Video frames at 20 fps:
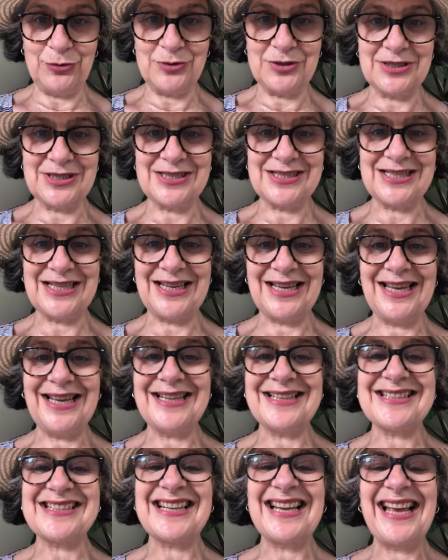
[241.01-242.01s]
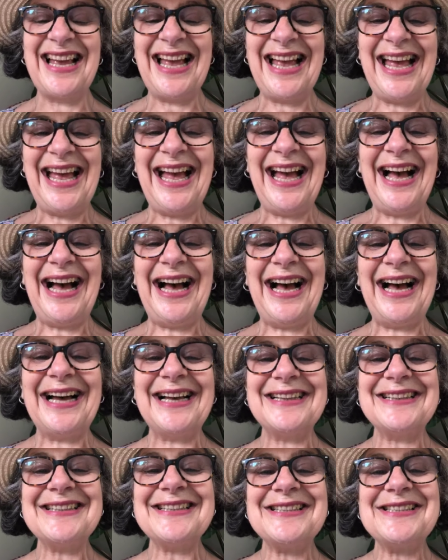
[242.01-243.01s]
to see it.
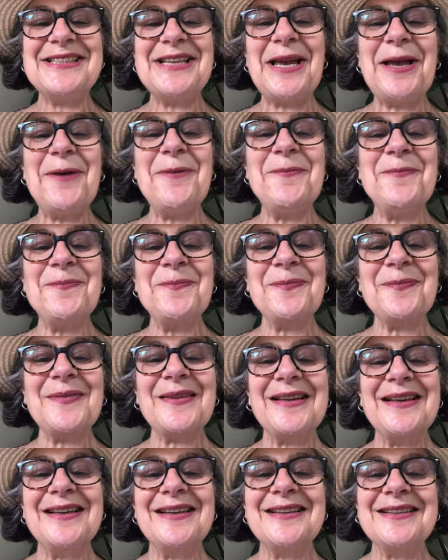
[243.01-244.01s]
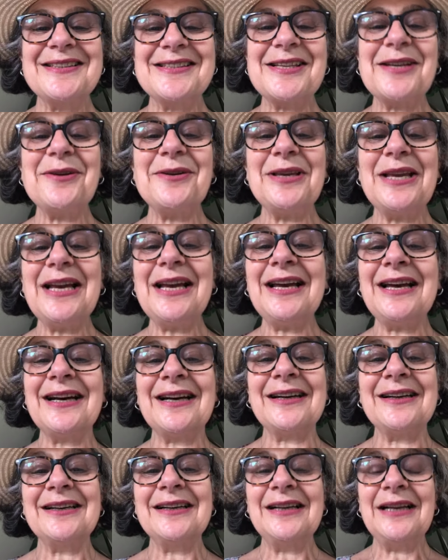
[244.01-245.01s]
And so, yeah,